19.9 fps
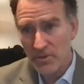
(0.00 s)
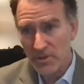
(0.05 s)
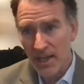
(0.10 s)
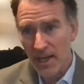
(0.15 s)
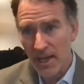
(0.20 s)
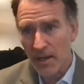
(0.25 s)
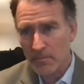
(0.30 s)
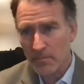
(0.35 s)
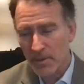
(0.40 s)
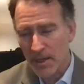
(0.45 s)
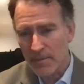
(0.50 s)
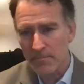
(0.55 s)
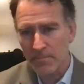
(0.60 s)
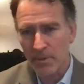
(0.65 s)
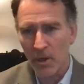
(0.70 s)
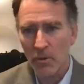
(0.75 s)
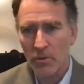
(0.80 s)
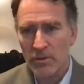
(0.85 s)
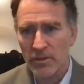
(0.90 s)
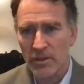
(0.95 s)
down by
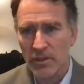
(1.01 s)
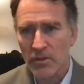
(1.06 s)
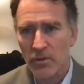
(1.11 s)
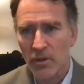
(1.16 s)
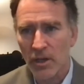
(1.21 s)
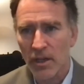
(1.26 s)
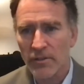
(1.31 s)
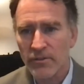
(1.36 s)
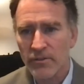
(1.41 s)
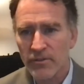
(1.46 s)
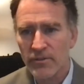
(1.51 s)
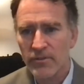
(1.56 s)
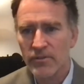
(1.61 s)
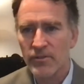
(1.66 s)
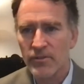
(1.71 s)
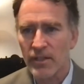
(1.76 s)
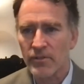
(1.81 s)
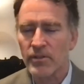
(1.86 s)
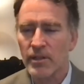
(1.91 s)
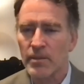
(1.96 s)
boat and across
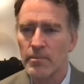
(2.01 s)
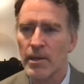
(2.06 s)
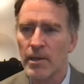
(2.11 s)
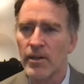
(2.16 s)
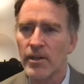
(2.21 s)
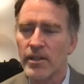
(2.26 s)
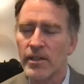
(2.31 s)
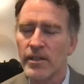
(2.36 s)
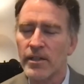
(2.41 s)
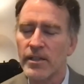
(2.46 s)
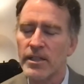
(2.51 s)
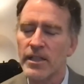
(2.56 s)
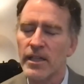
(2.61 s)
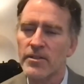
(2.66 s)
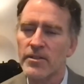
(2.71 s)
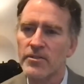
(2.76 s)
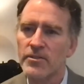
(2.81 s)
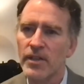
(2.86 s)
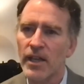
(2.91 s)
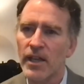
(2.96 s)
Central America to the
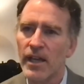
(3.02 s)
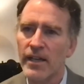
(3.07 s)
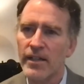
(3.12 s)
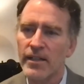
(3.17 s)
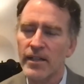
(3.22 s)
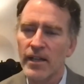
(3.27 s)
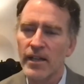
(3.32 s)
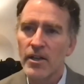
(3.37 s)
other side